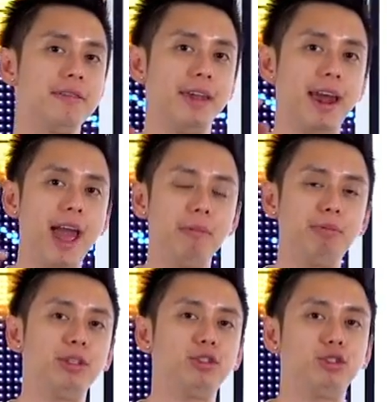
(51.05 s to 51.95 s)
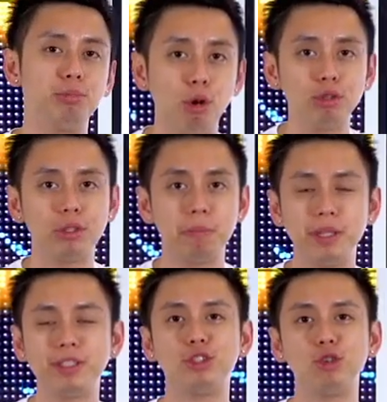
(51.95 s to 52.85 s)
that happens to most
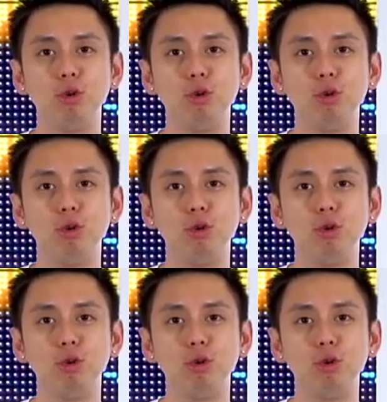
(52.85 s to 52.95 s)
business